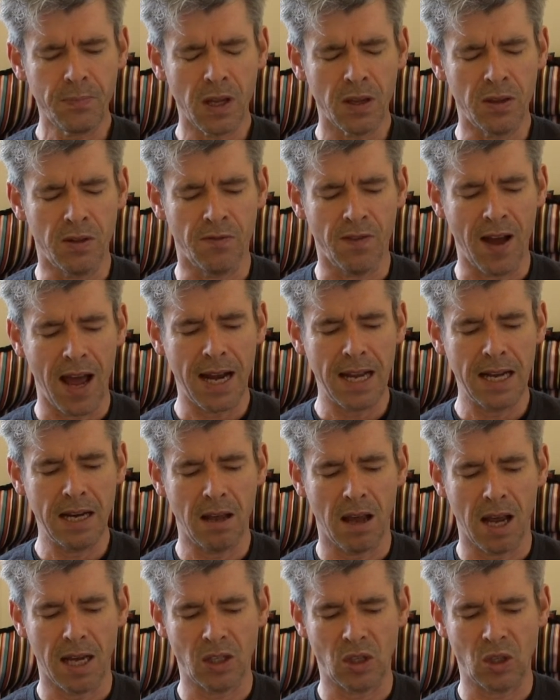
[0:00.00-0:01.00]
The valley
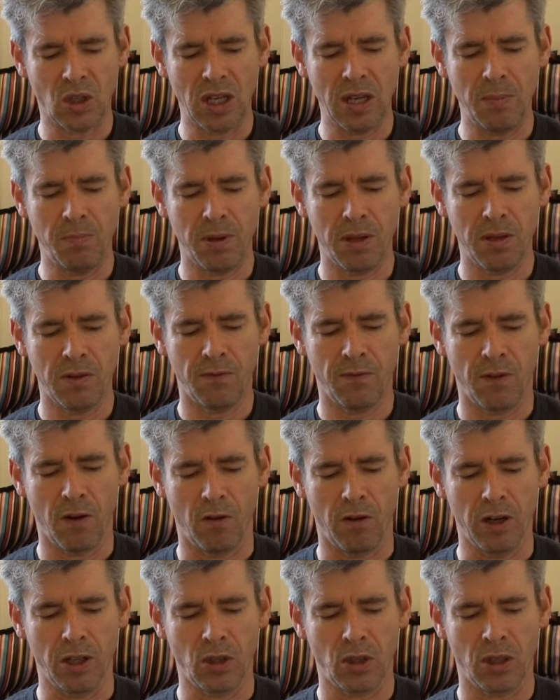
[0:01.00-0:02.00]
lies deep in the
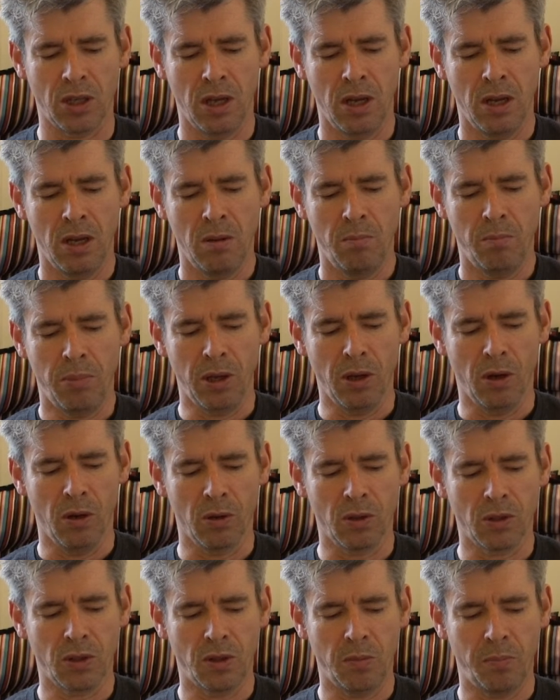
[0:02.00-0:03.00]
forest
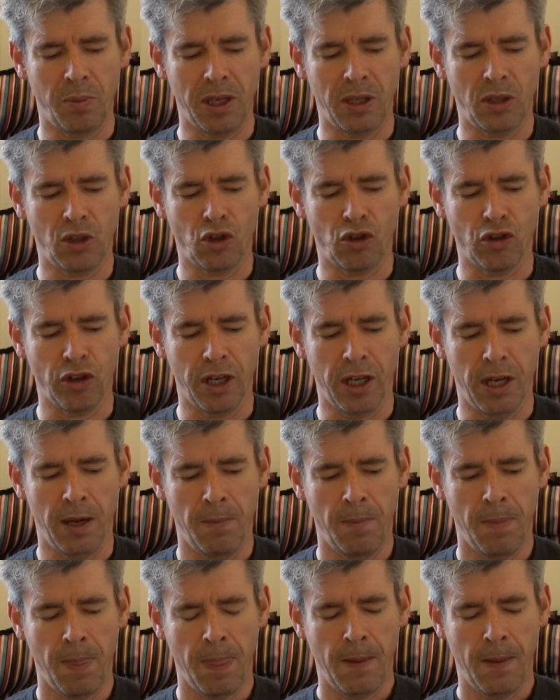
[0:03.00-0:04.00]
beyond the big tree.
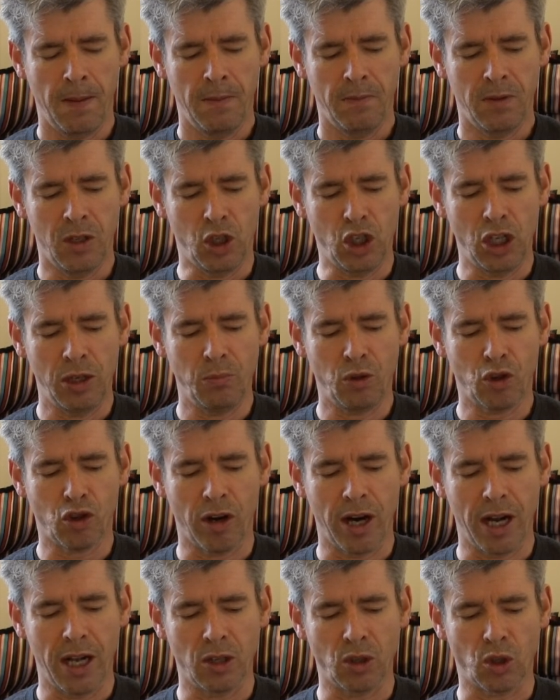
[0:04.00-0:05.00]
The jeep
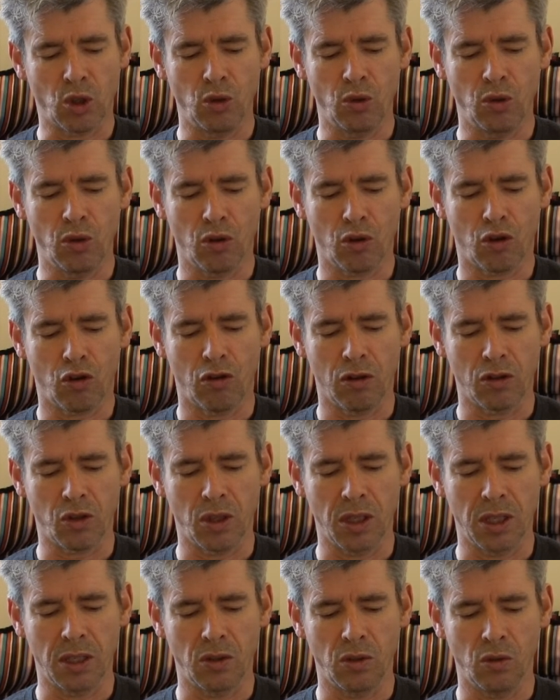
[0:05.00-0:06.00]
trails do not
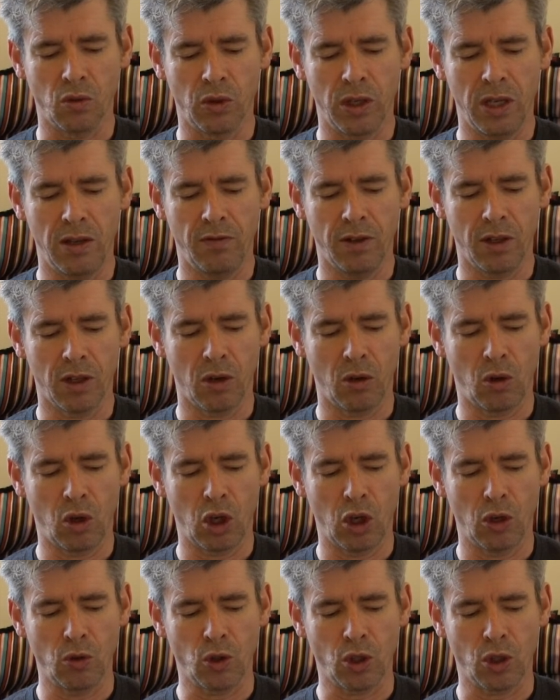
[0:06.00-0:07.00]
cross it nor even go
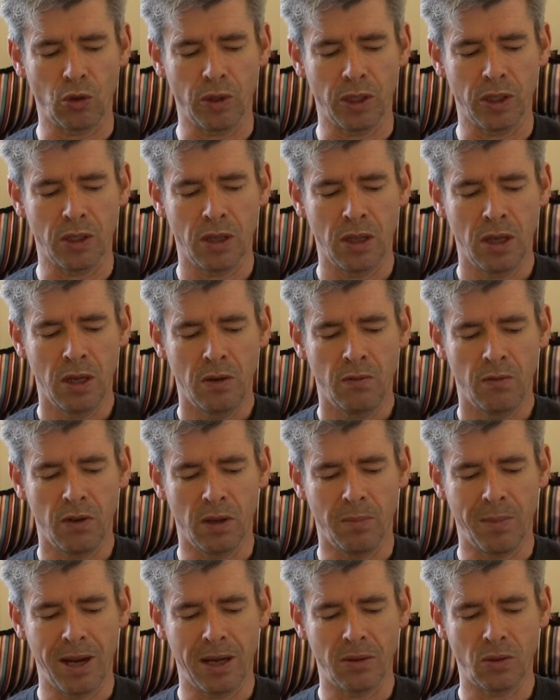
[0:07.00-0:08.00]
close to it, for
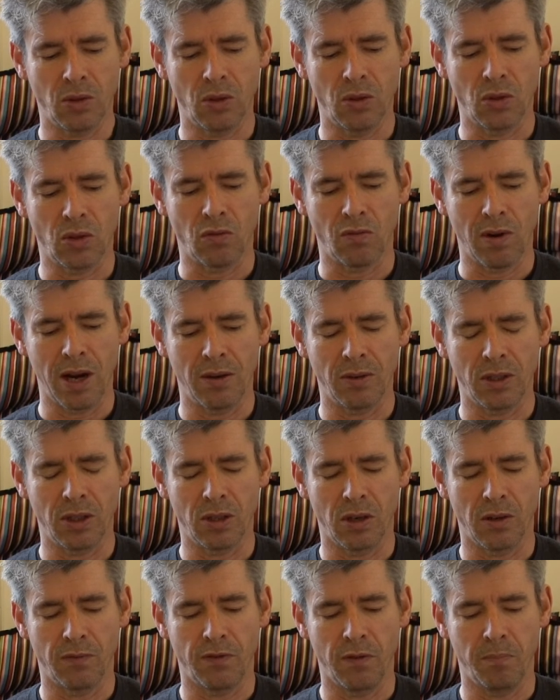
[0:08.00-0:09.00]
the mountains around it
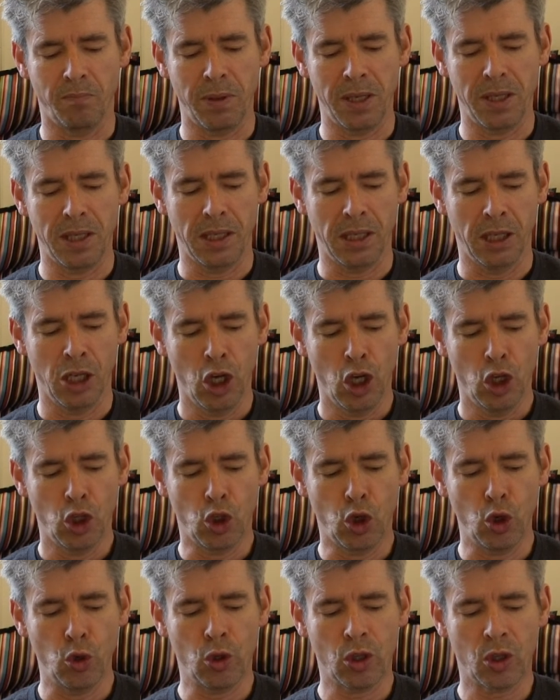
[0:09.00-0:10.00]
are forbidding,
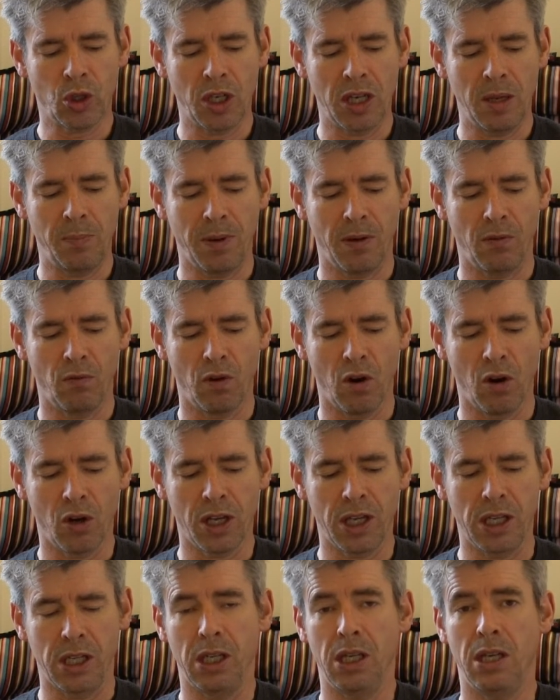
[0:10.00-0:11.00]
too steep and
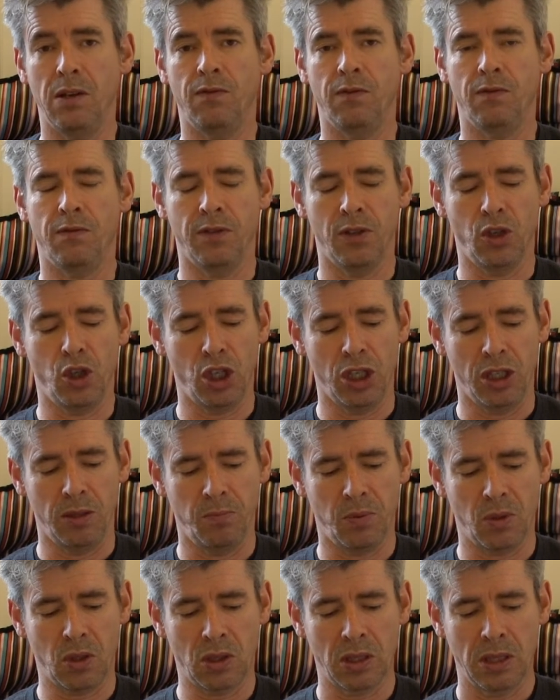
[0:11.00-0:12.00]
rocky even for
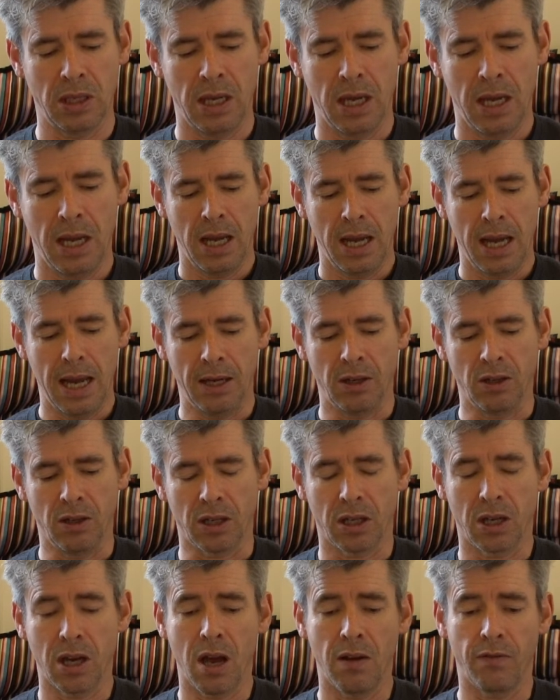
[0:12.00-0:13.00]
jeeps, and
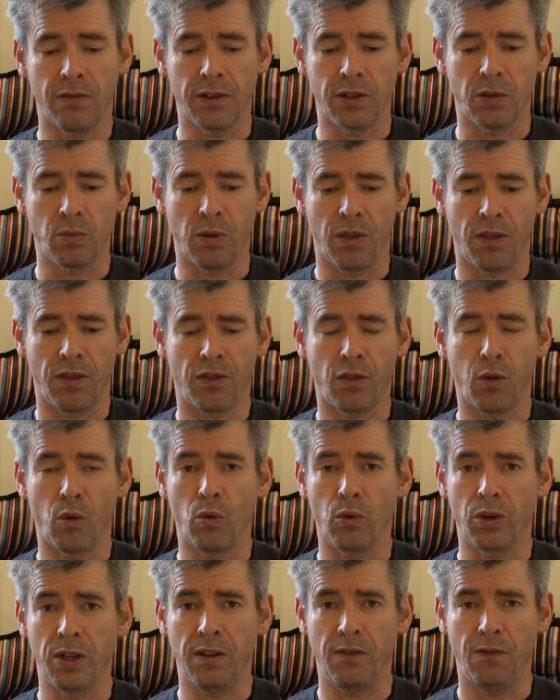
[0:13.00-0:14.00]
are covered with
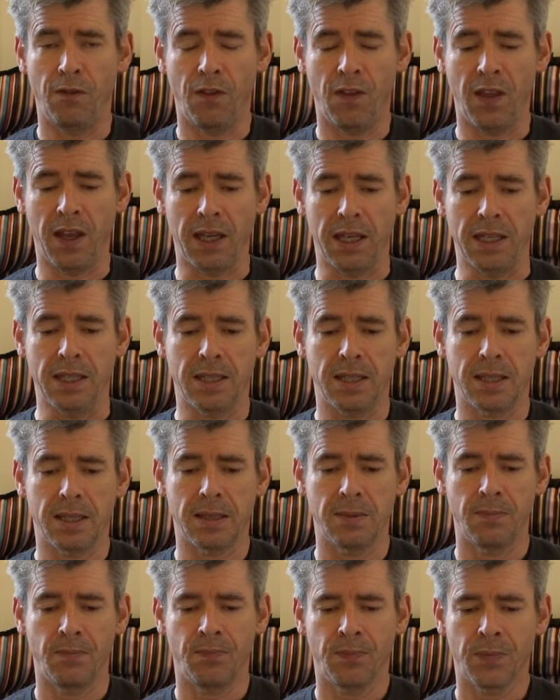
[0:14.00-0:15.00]
thorny
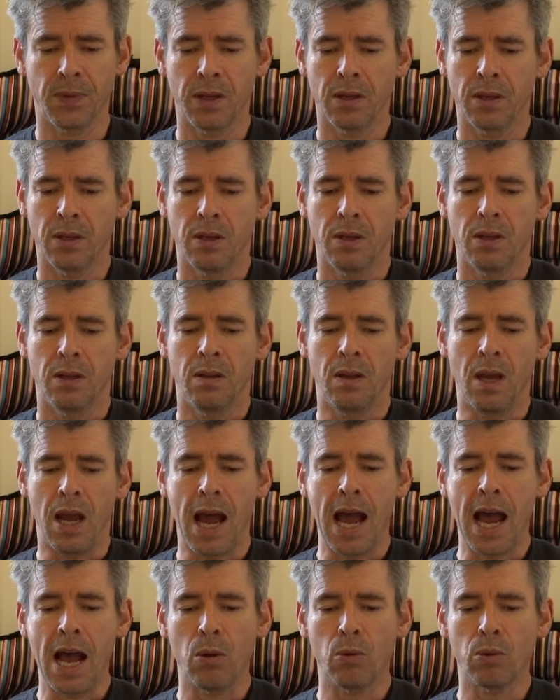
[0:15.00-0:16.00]
thickets. The
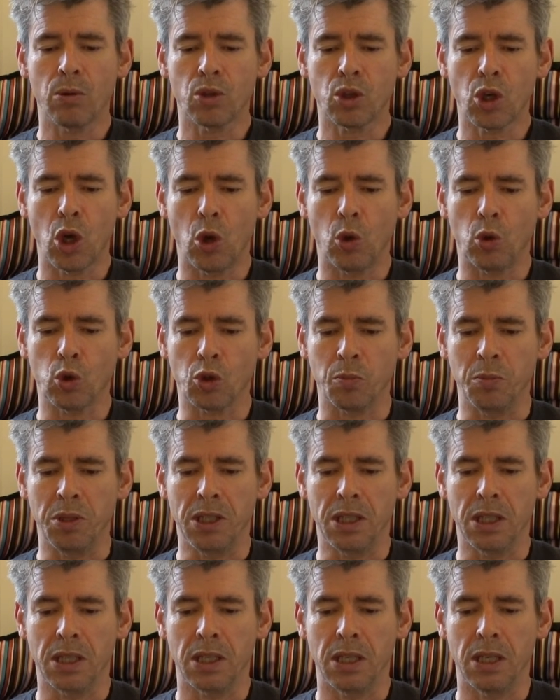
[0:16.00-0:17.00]
owl told me
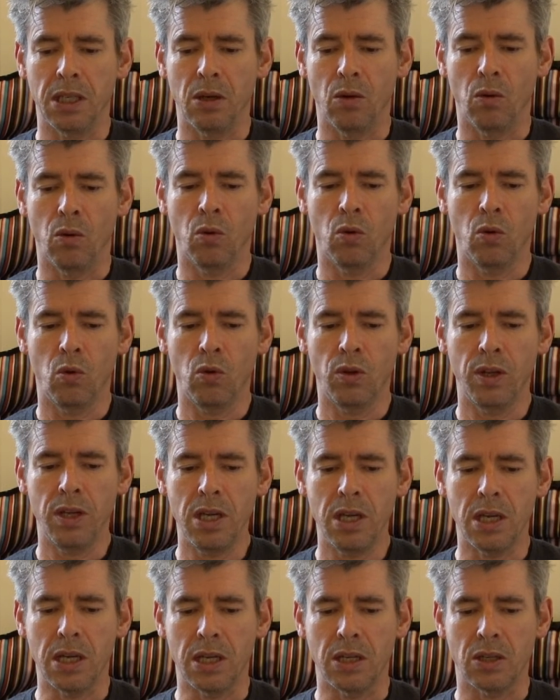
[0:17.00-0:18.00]
that in all the
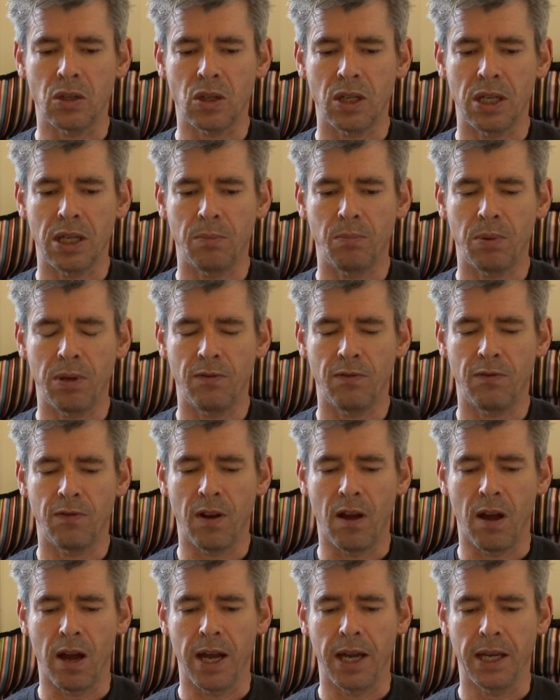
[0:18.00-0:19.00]
years he had been
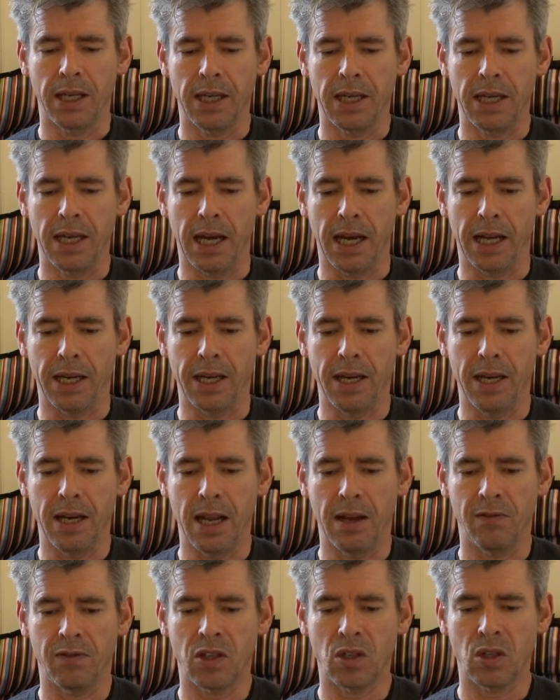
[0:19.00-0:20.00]
flying, he had
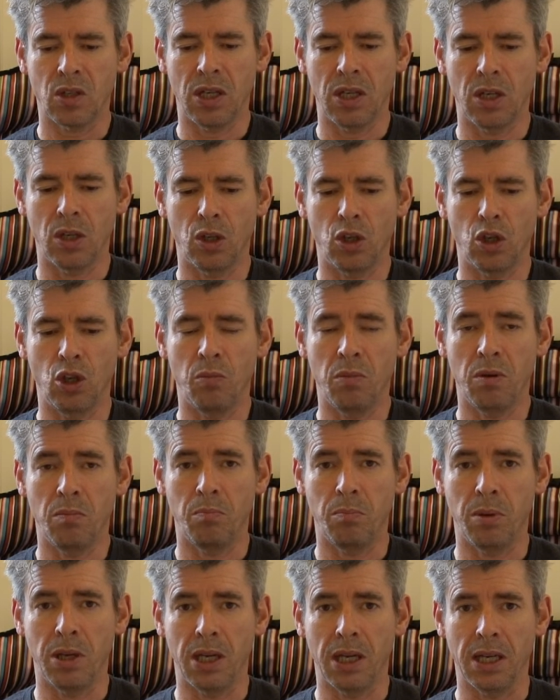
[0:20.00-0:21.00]
never seen a human
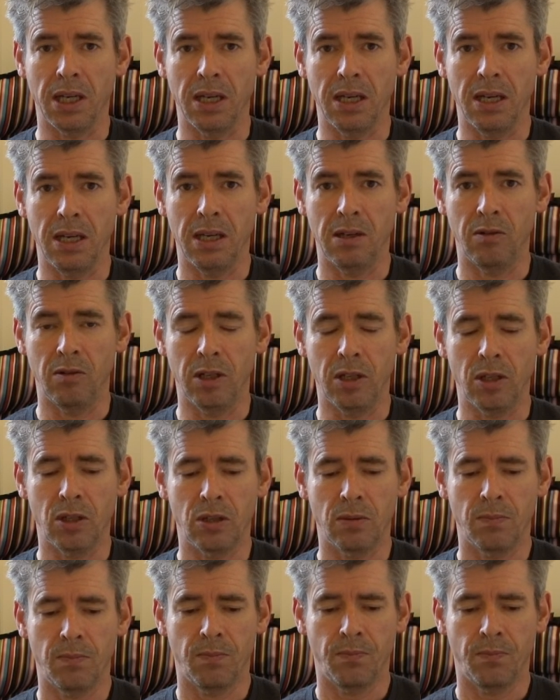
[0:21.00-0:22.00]
being near it.